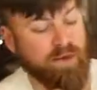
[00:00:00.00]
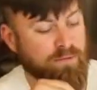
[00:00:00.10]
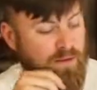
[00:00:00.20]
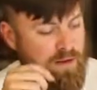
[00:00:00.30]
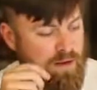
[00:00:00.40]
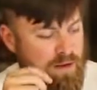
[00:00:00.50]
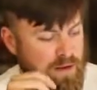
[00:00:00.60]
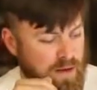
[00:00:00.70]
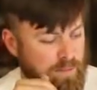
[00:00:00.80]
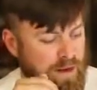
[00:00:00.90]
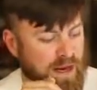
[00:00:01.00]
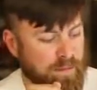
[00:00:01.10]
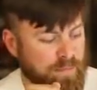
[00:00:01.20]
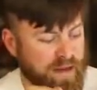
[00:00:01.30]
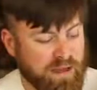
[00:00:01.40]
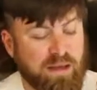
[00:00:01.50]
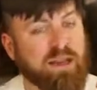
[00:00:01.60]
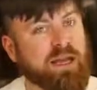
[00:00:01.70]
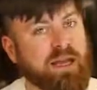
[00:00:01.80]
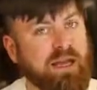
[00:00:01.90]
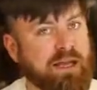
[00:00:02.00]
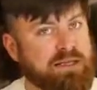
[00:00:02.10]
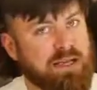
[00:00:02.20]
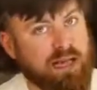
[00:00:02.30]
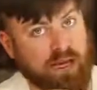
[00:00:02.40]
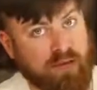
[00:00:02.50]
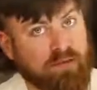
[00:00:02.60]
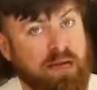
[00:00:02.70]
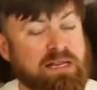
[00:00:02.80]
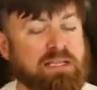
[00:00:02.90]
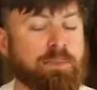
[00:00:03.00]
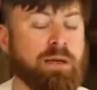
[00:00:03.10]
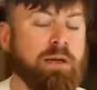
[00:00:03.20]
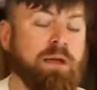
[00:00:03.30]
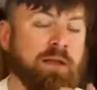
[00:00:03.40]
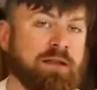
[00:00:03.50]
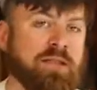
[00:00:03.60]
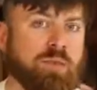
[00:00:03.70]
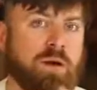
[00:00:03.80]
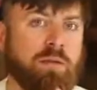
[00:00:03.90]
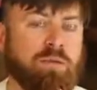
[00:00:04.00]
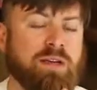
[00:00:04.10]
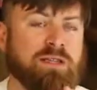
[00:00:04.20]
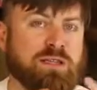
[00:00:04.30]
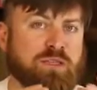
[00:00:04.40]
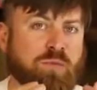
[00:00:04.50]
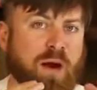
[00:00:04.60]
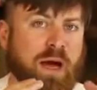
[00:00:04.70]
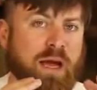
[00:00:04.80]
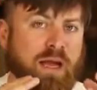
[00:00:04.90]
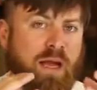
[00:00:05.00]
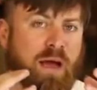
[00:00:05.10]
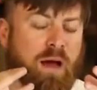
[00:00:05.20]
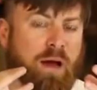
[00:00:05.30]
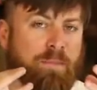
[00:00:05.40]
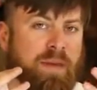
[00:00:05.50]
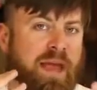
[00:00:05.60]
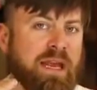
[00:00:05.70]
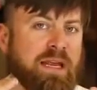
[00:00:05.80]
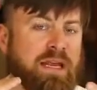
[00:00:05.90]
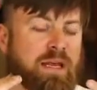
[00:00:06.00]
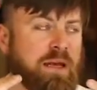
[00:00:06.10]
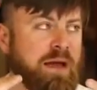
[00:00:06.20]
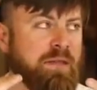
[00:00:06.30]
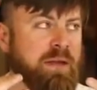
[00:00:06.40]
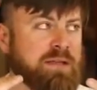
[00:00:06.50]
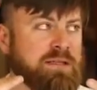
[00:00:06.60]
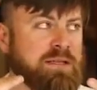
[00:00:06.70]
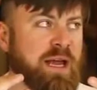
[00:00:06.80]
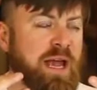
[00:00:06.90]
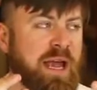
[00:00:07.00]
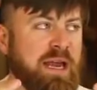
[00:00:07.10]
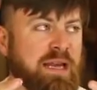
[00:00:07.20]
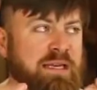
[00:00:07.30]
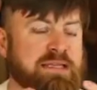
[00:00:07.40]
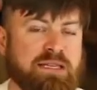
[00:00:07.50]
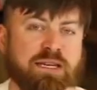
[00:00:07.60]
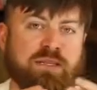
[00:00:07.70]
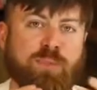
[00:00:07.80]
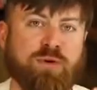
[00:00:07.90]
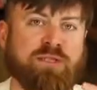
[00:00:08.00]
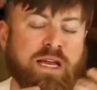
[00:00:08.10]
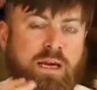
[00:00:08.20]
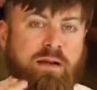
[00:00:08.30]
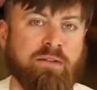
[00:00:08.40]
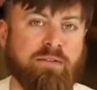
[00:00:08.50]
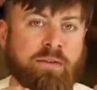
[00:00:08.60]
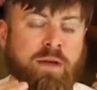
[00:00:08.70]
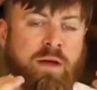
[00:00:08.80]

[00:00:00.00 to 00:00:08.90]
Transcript: They've by clicking, it's like an investment. This is one of the reasons why 86% of